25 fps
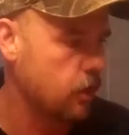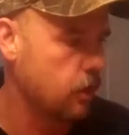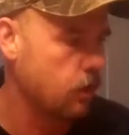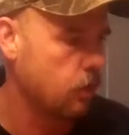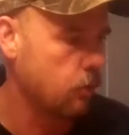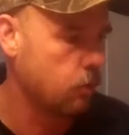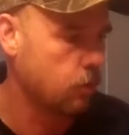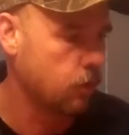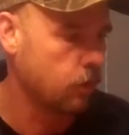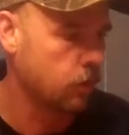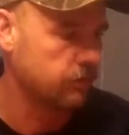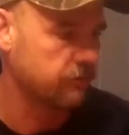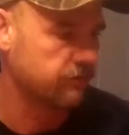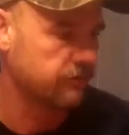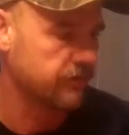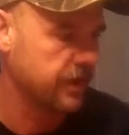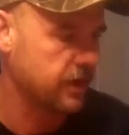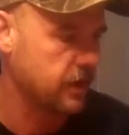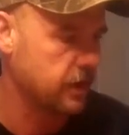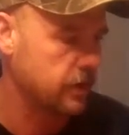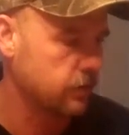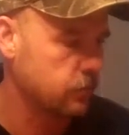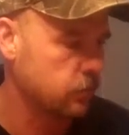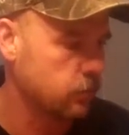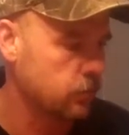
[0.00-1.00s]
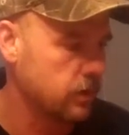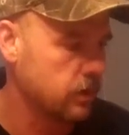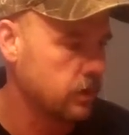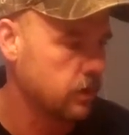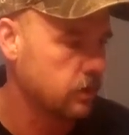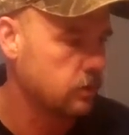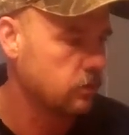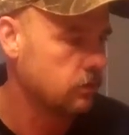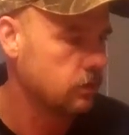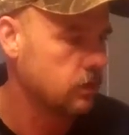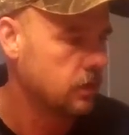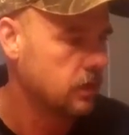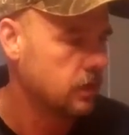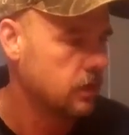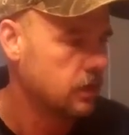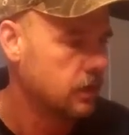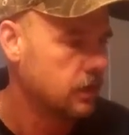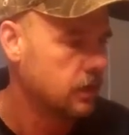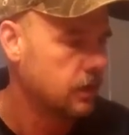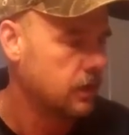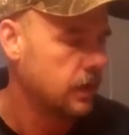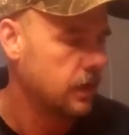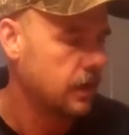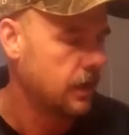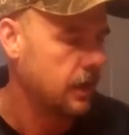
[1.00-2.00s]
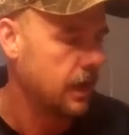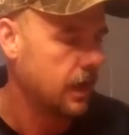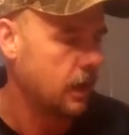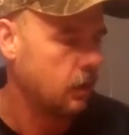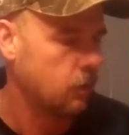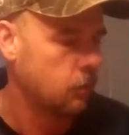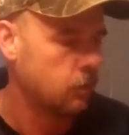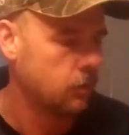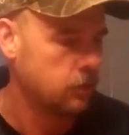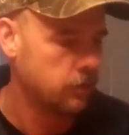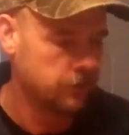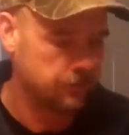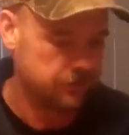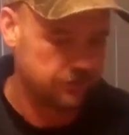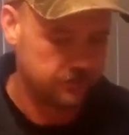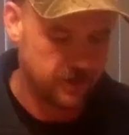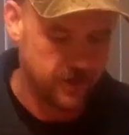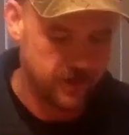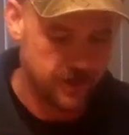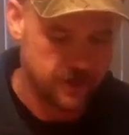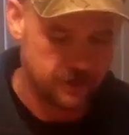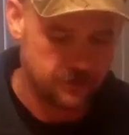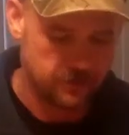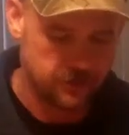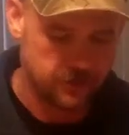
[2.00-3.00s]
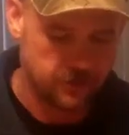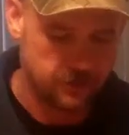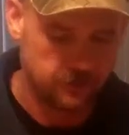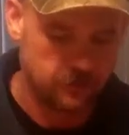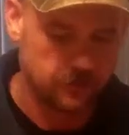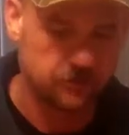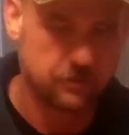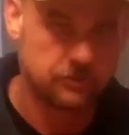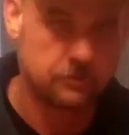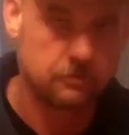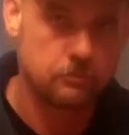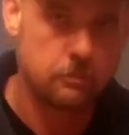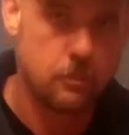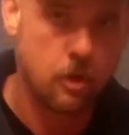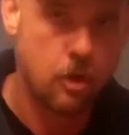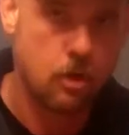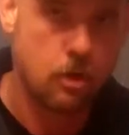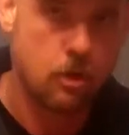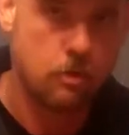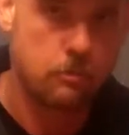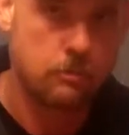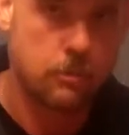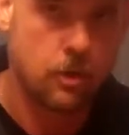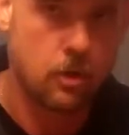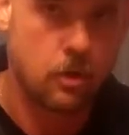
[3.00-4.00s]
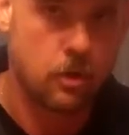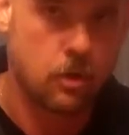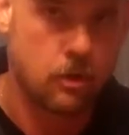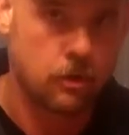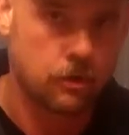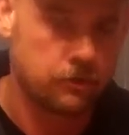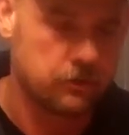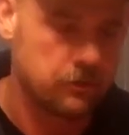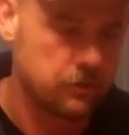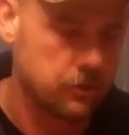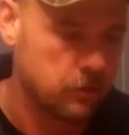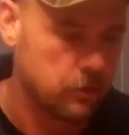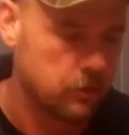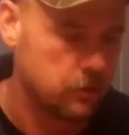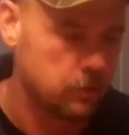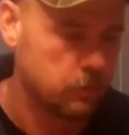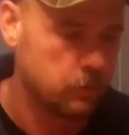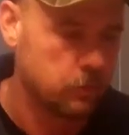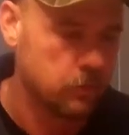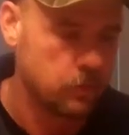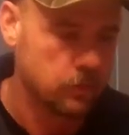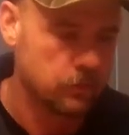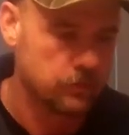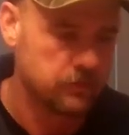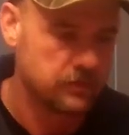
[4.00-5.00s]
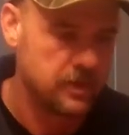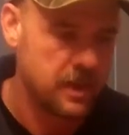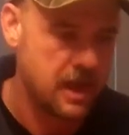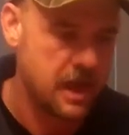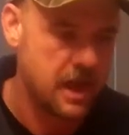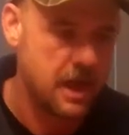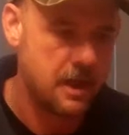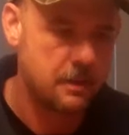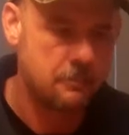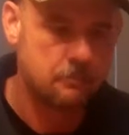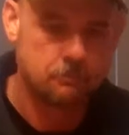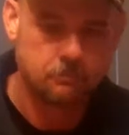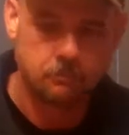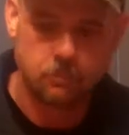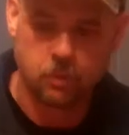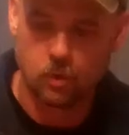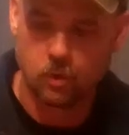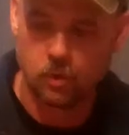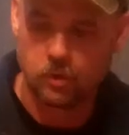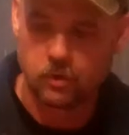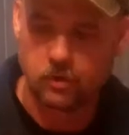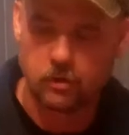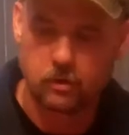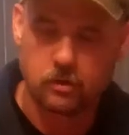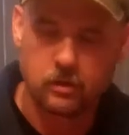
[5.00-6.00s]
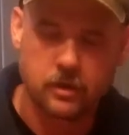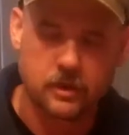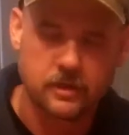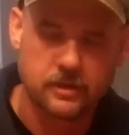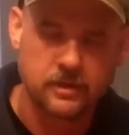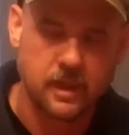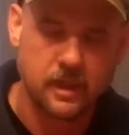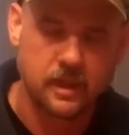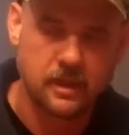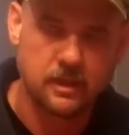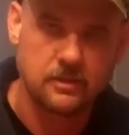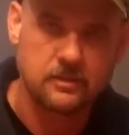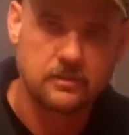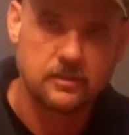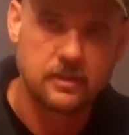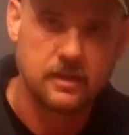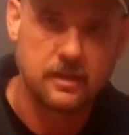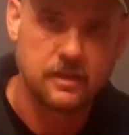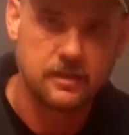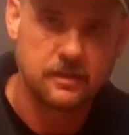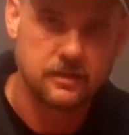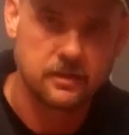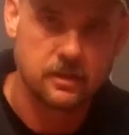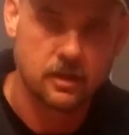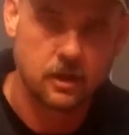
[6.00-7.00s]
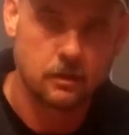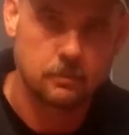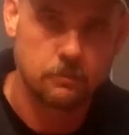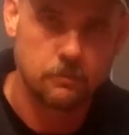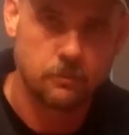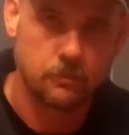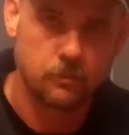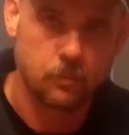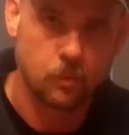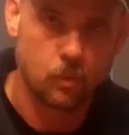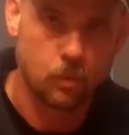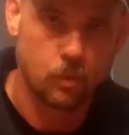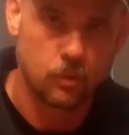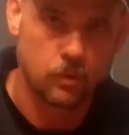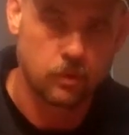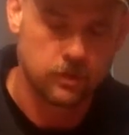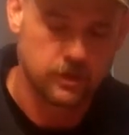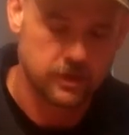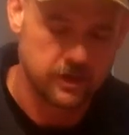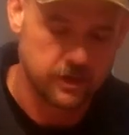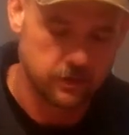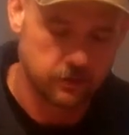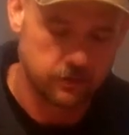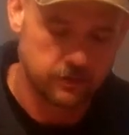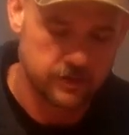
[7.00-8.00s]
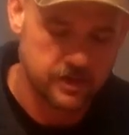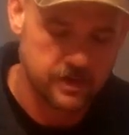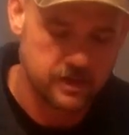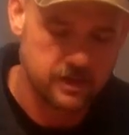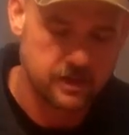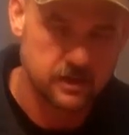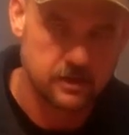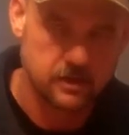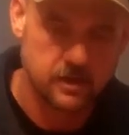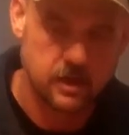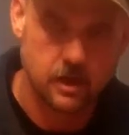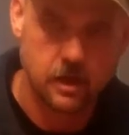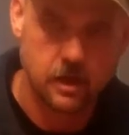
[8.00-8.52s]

all work very well. I will say that the small bars will not boil a Canteen cup of water. It'll heat it